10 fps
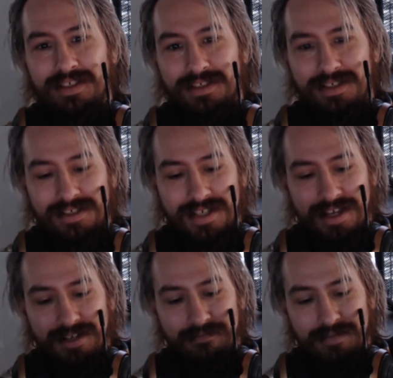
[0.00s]
It just
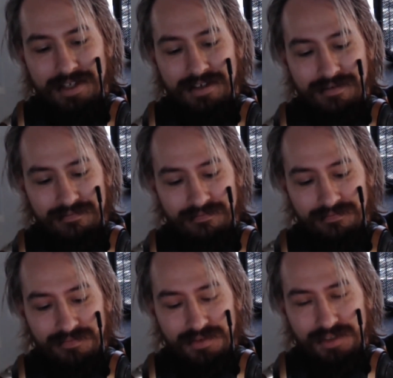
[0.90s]
kind of,
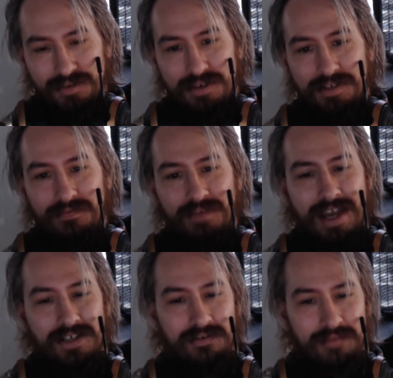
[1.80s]
sourced
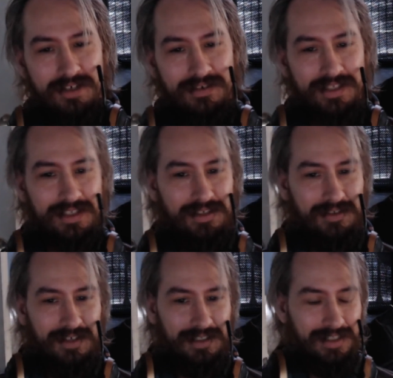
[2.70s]
facts from here and there
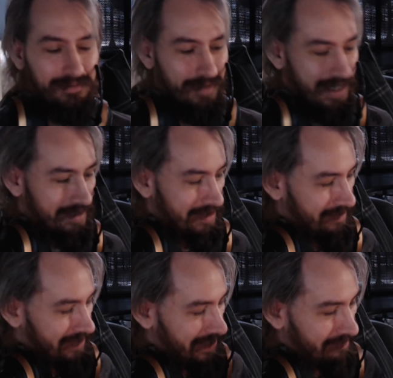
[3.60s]
so I could get a passing
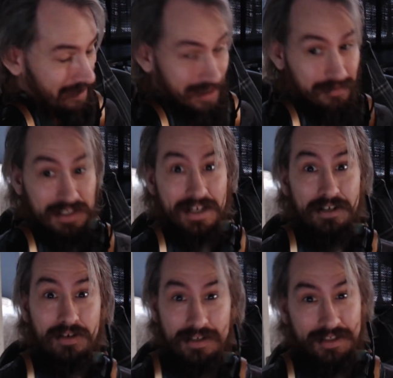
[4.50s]
grade. But it was
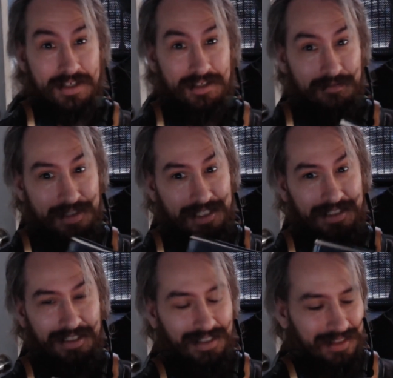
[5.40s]
interesting to me,
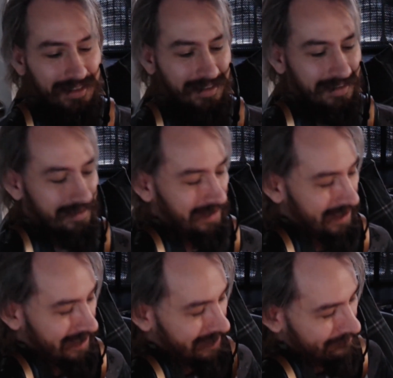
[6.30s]
you
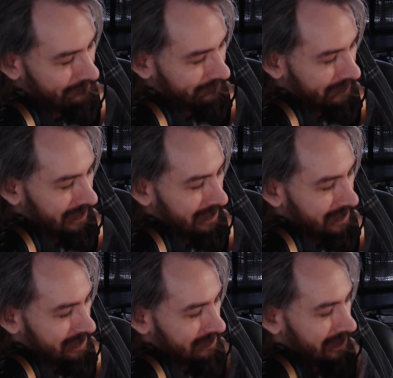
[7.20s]
know.
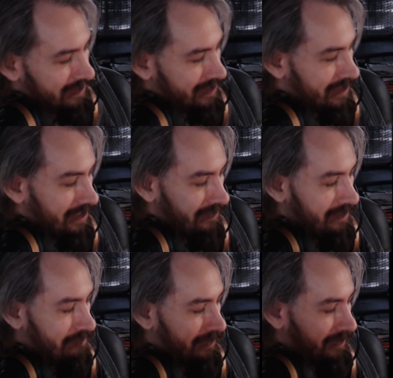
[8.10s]
So AC theory,
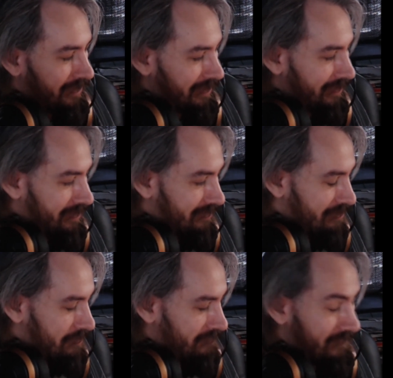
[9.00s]
I'll put a link in the
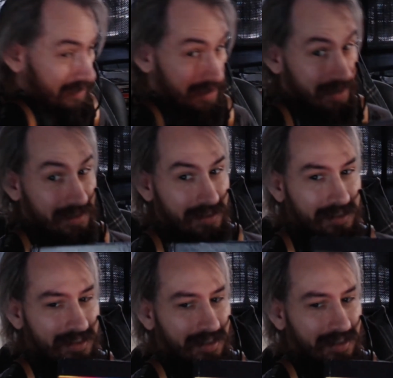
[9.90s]
description for this.